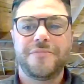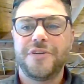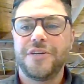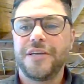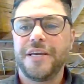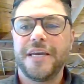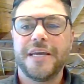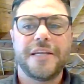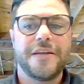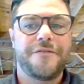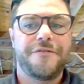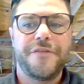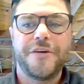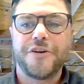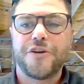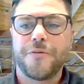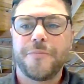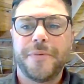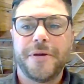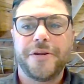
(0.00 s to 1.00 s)
get in a
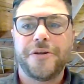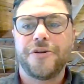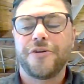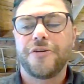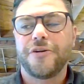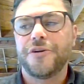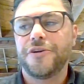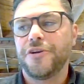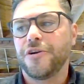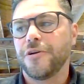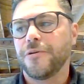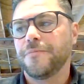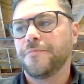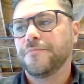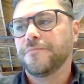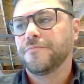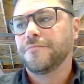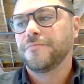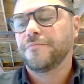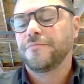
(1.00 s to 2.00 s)
fender bender in your
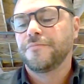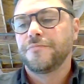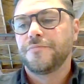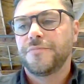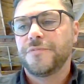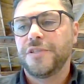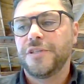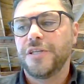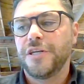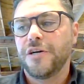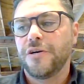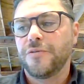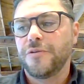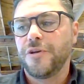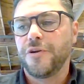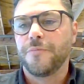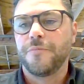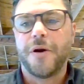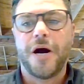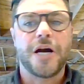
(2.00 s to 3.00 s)

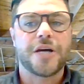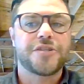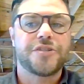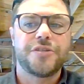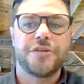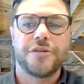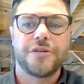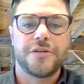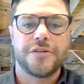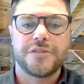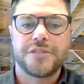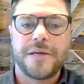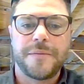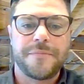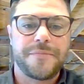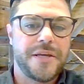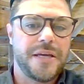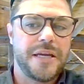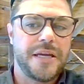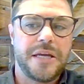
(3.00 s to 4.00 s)
Boxster or
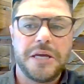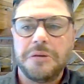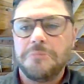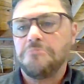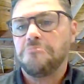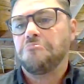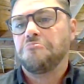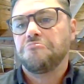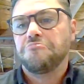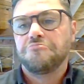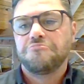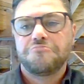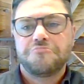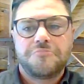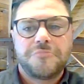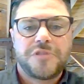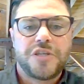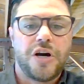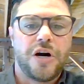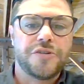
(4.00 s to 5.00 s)
something and
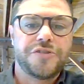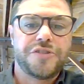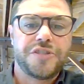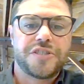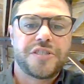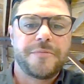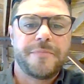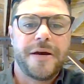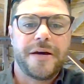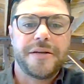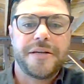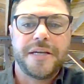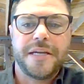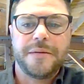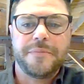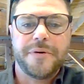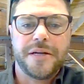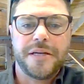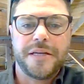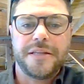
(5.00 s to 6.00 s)
call just about
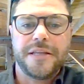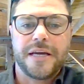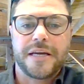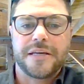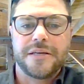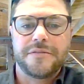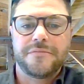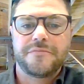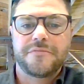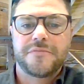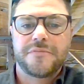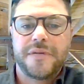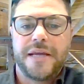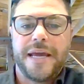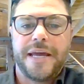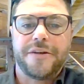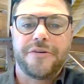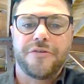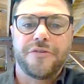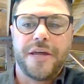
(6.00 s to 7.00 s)
anybody that could
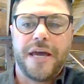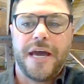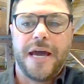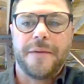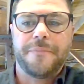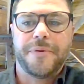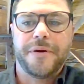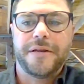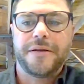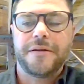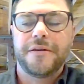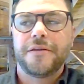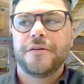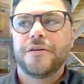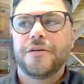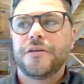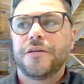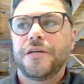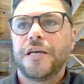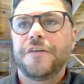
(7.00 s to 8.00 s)
handle that. But
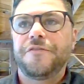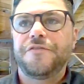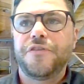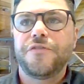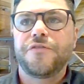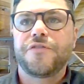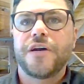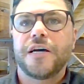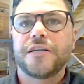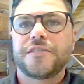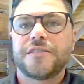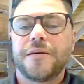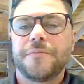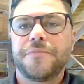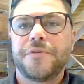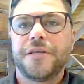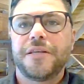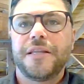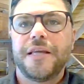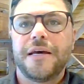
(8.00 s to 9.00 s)
if you've got
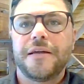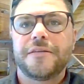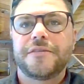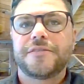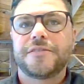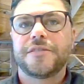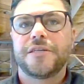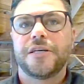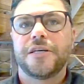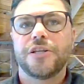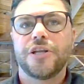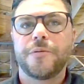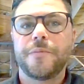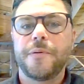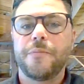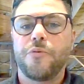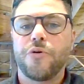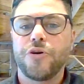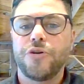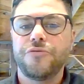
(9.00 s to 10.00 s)
something that's a little
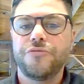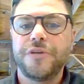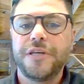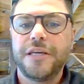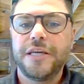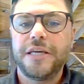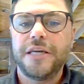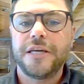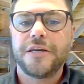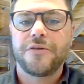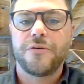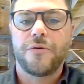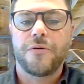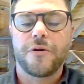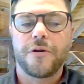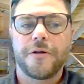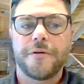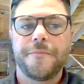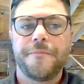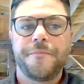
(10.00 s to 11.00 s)
bit more unique,
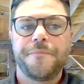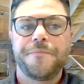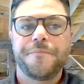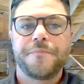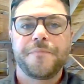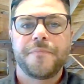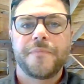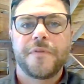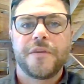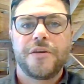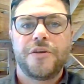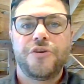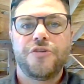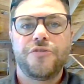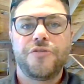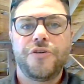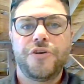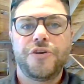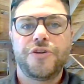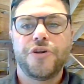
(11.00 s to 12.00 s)
or
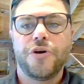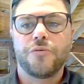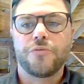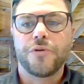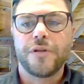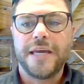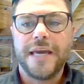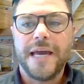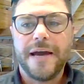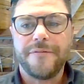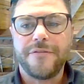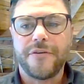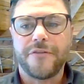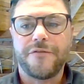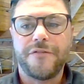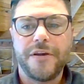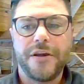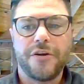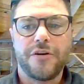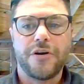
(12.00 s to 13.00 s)
you don't really have your
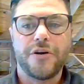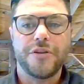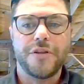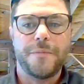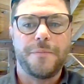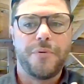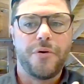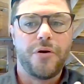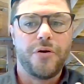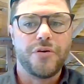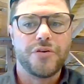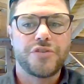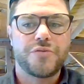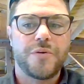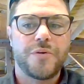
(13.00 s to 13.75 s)
finger on the pulse